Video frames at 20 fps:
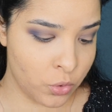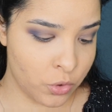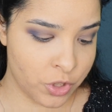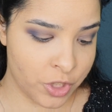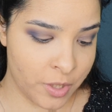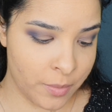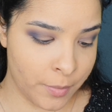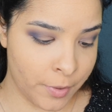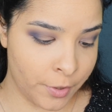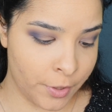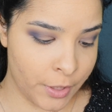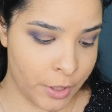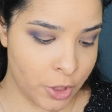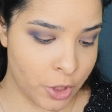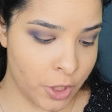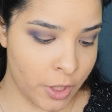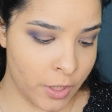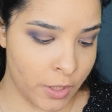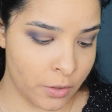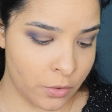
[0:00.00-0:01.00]
shimmery
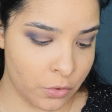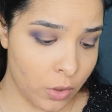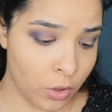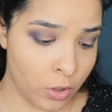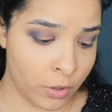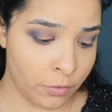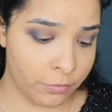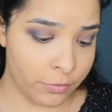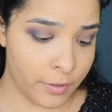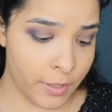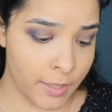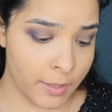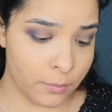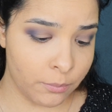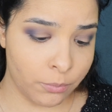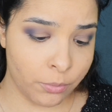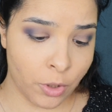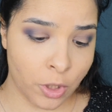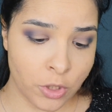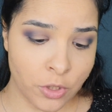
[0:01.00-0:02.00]
shade on a flat
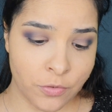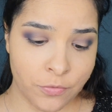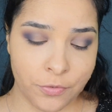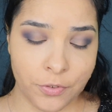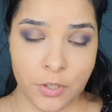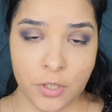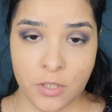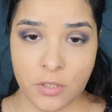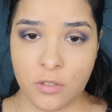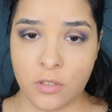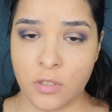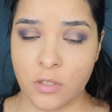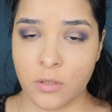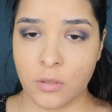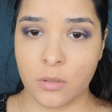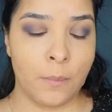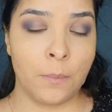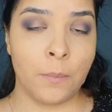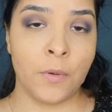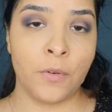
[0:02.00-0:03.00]
brush first
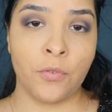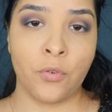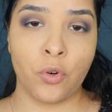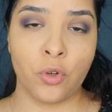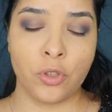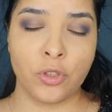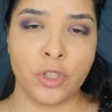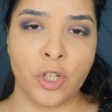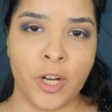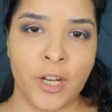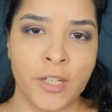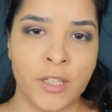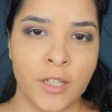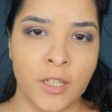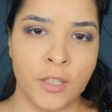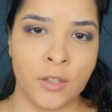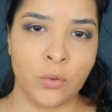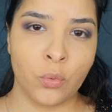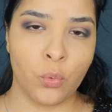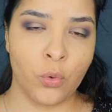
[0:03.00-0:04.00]
before trying
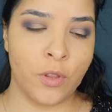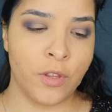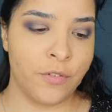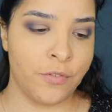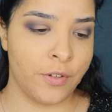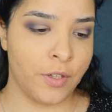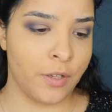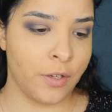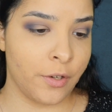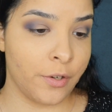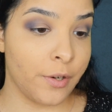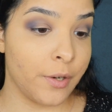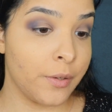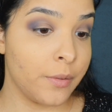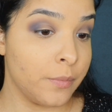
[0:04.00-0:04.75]
it with a finger.